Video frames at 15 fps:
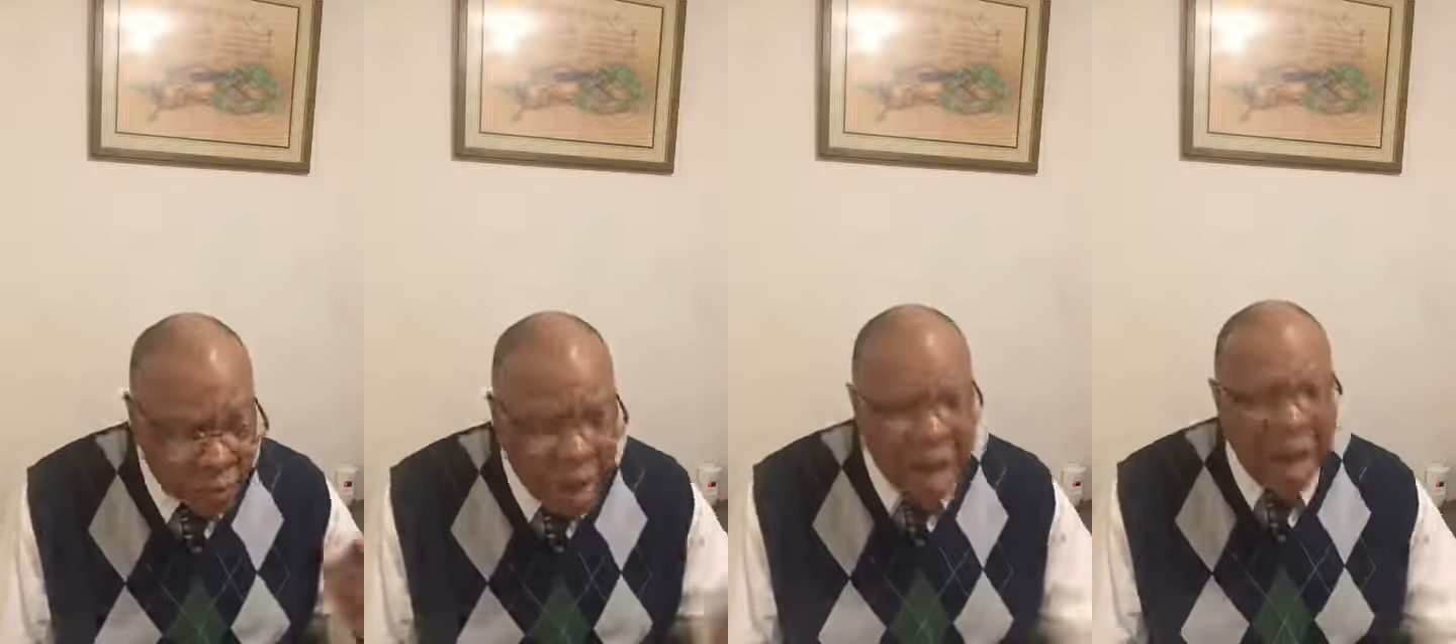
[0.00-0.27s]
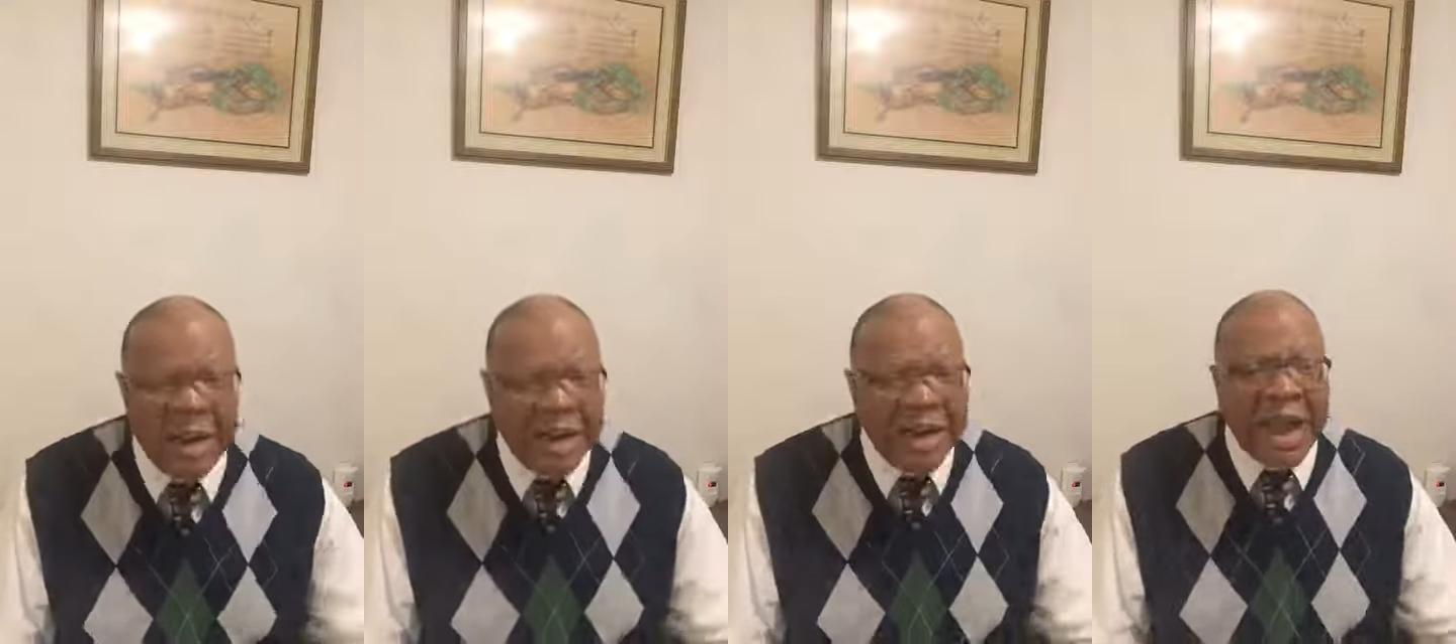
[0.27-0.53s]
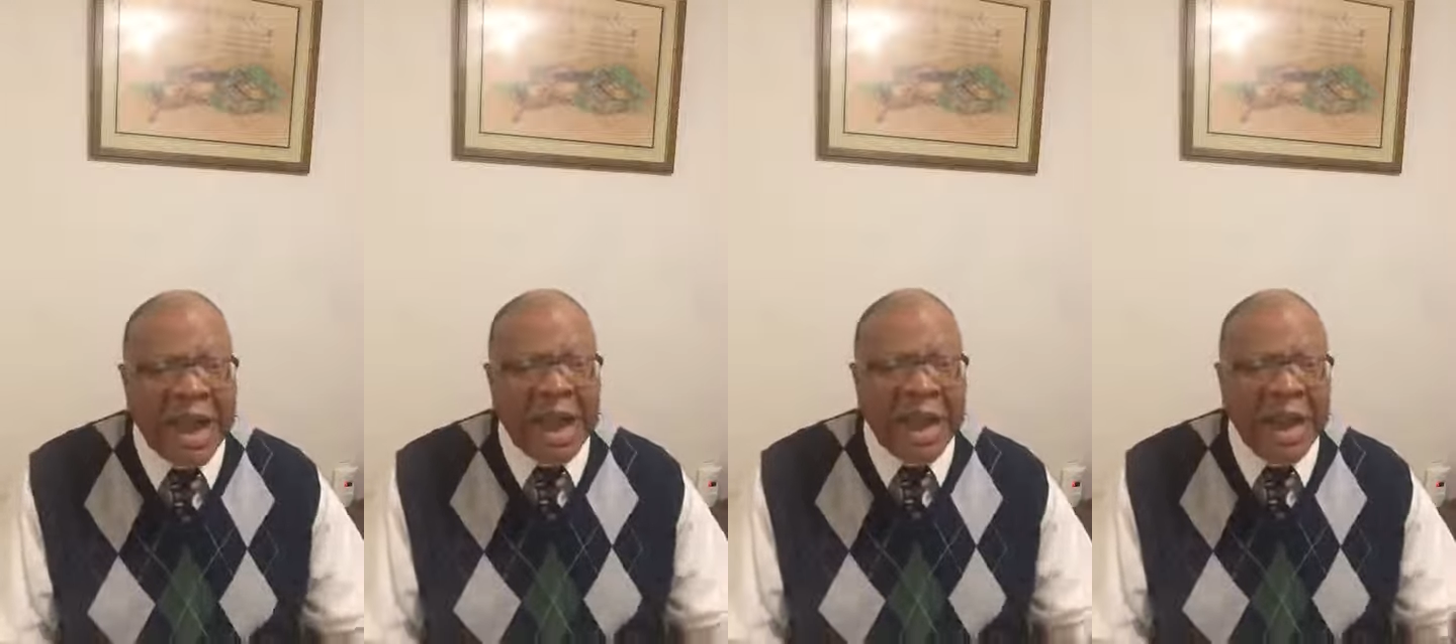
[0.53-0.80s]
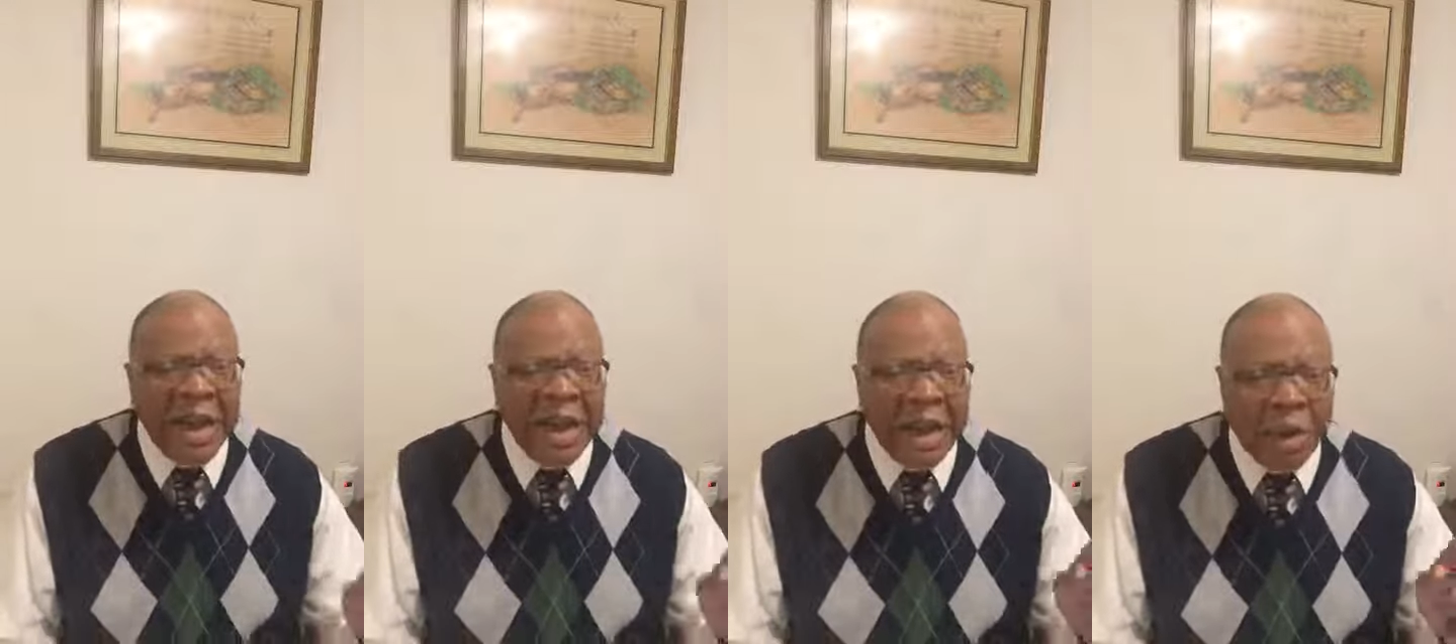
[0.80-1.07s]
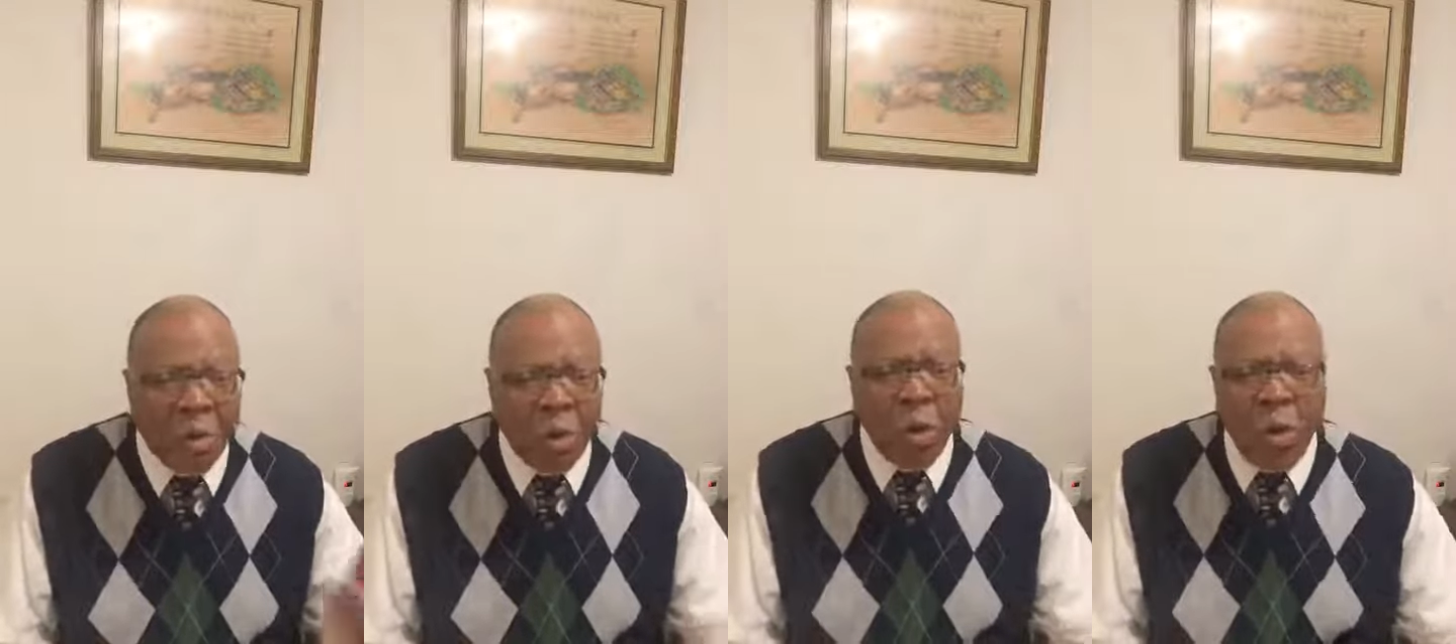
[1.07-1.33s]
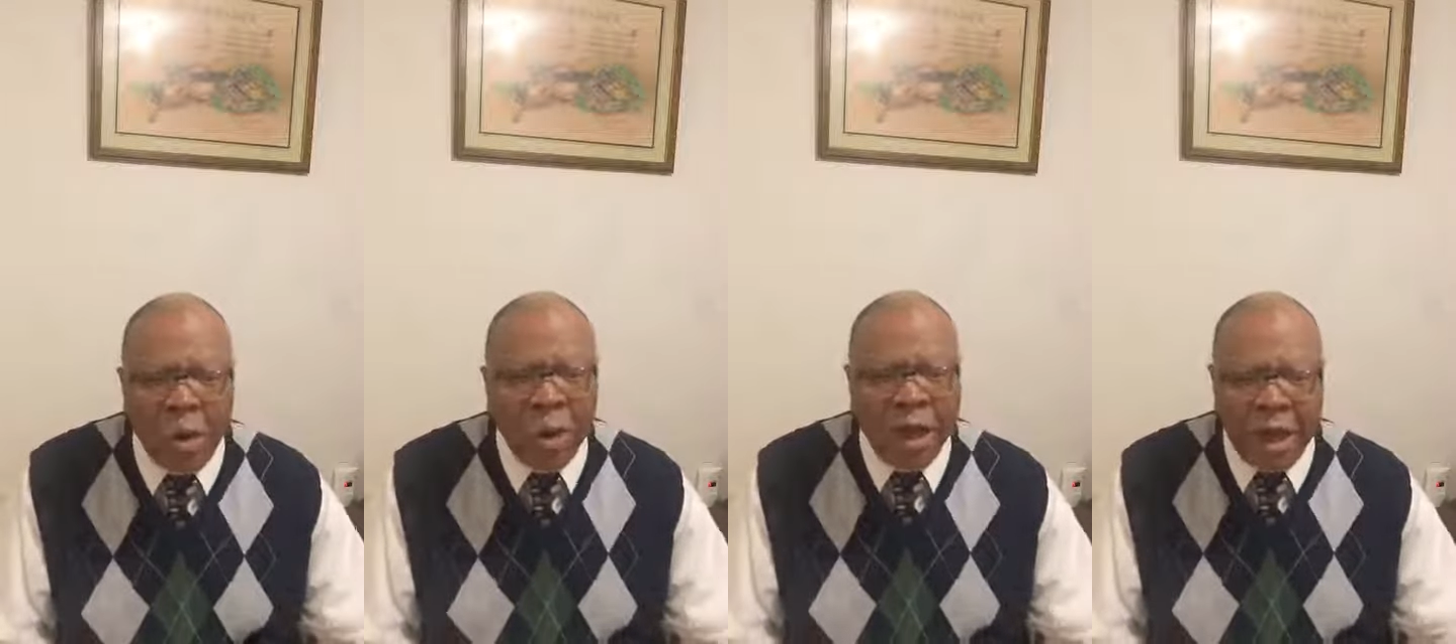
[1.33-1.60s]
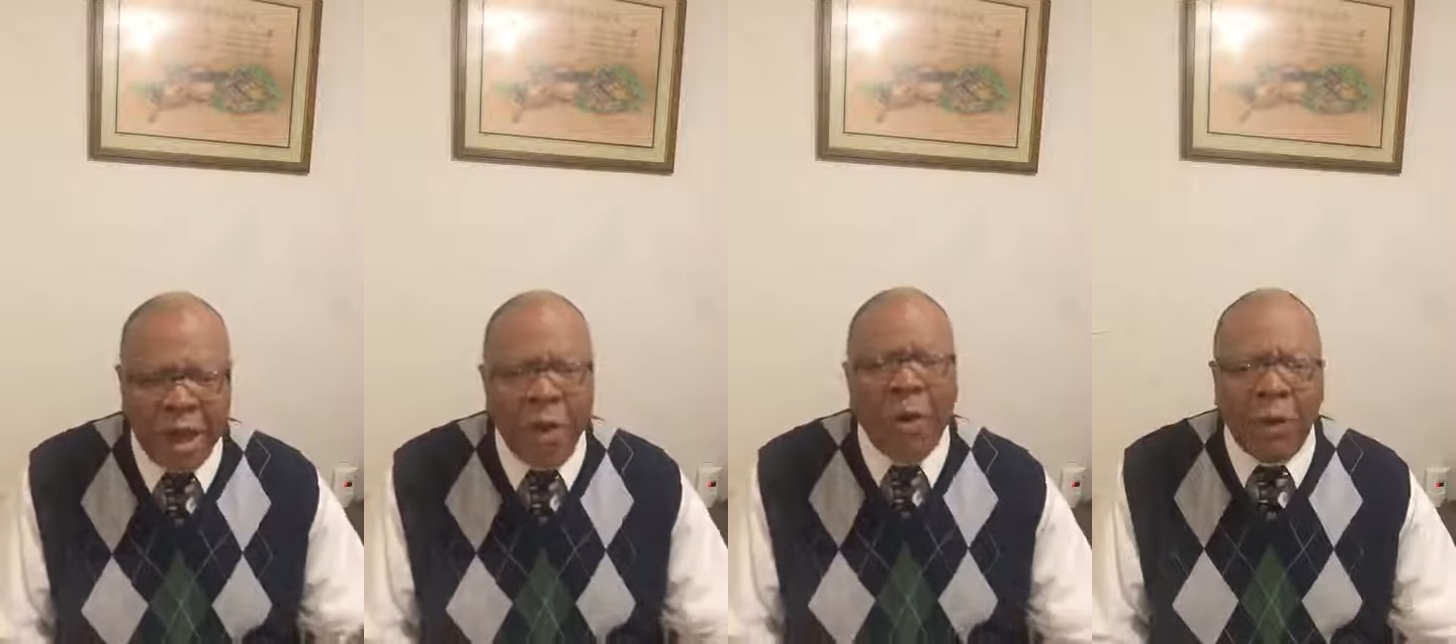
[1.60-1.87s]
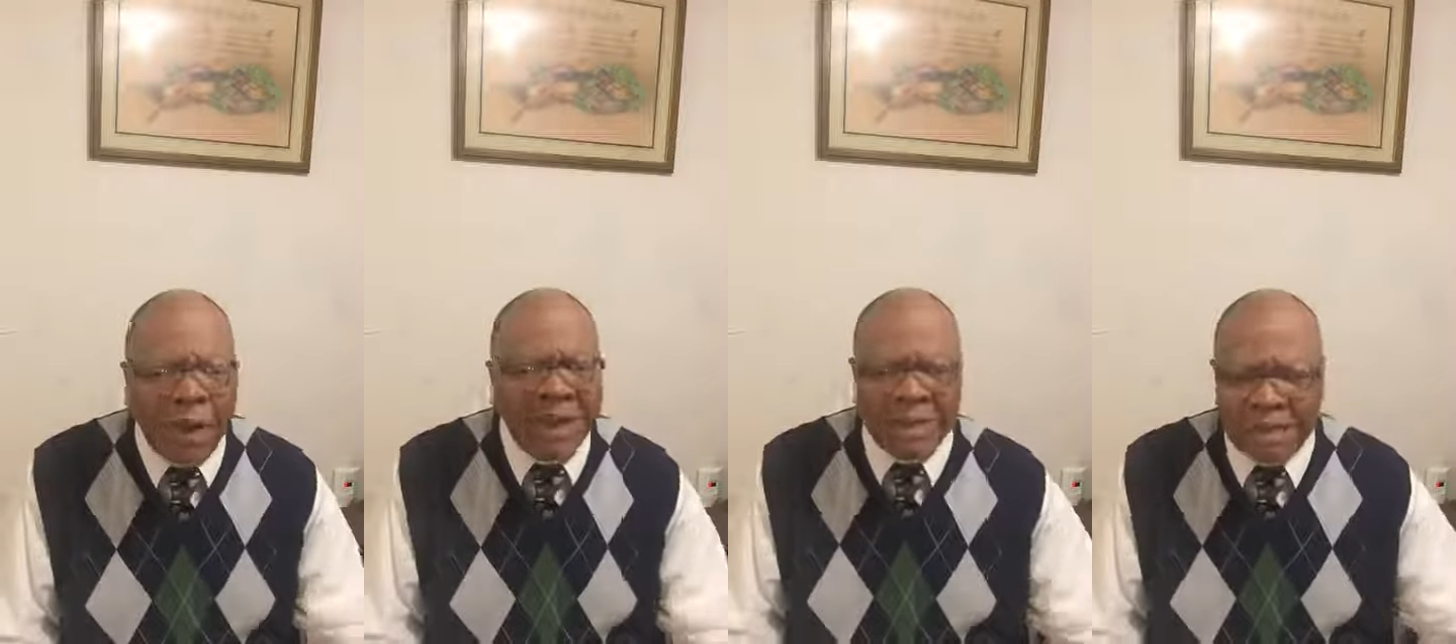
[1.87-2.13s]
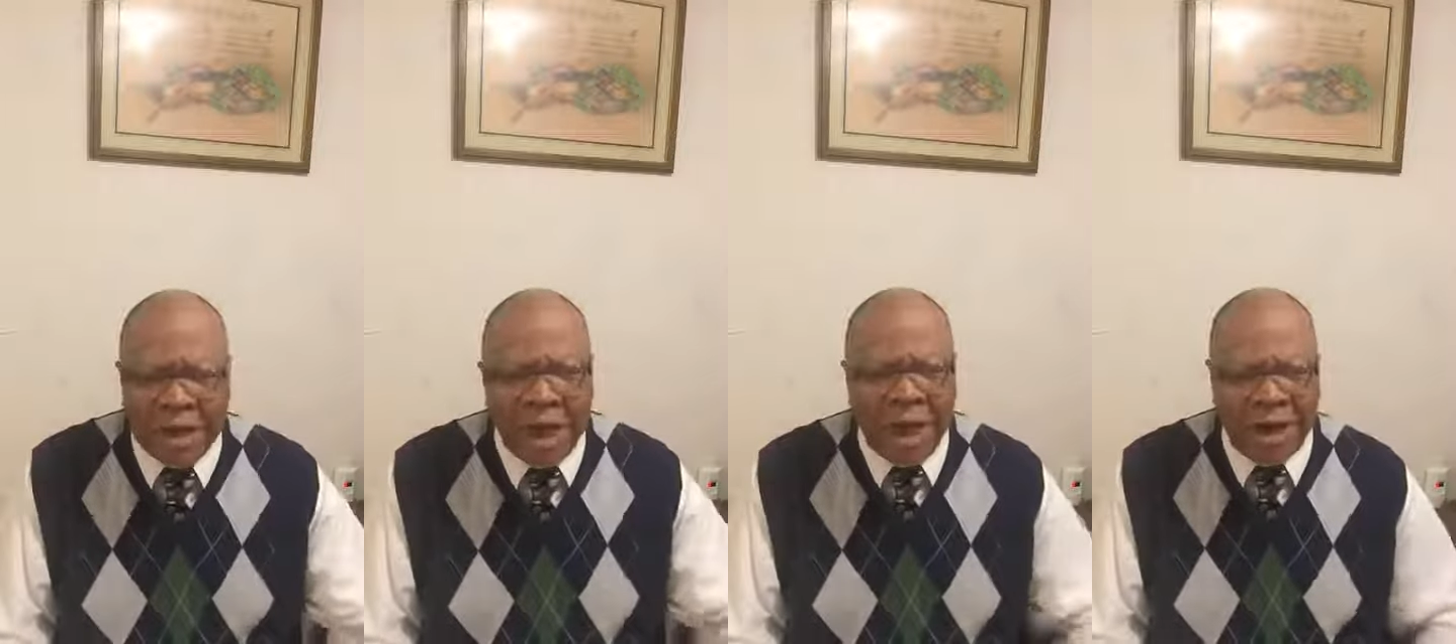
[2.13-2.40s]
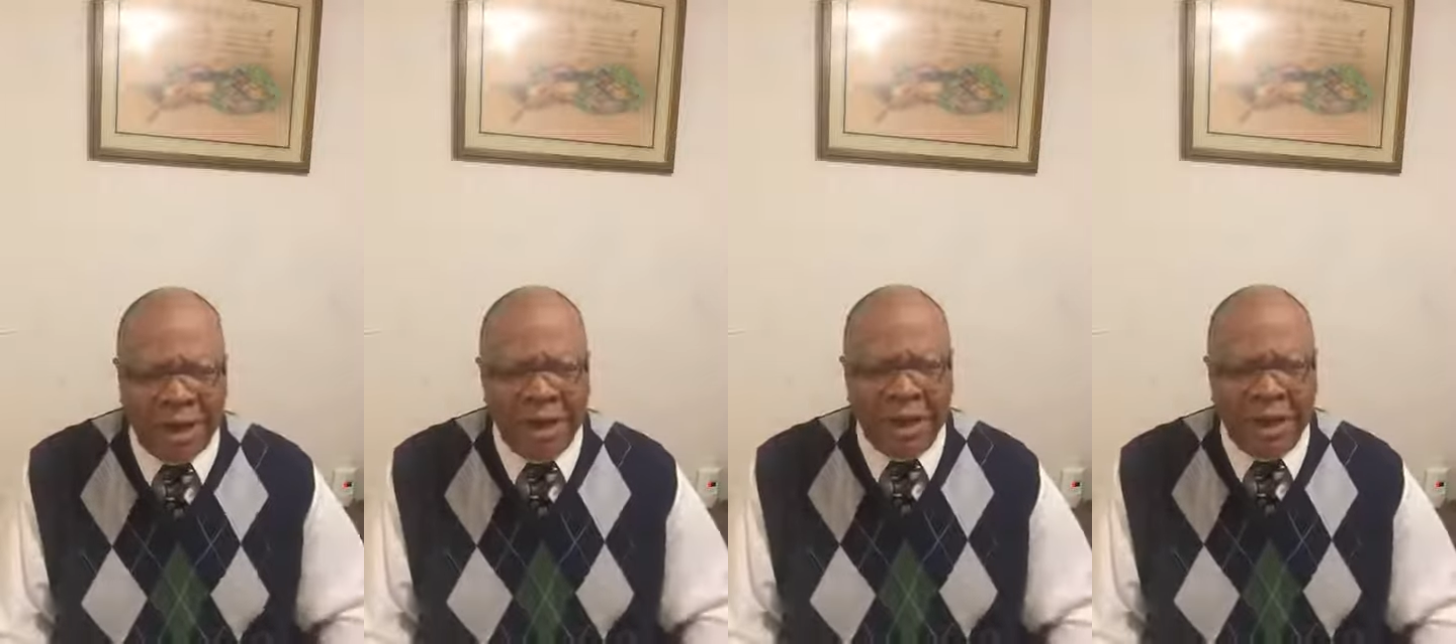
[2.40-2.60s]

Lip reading: Adonai roi lo exar,